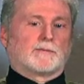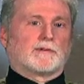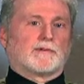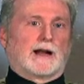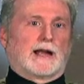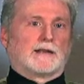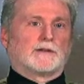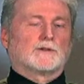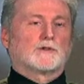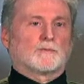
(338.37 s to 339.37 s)

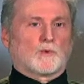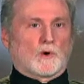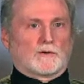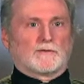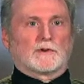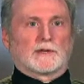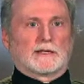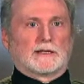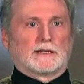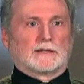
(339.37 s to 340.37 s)
provide support for
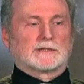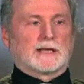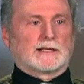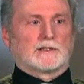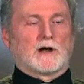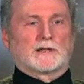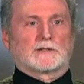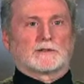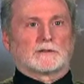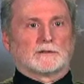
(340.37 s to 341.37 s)
the uh,
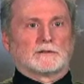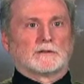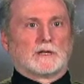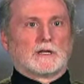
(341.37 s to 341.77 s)
psychological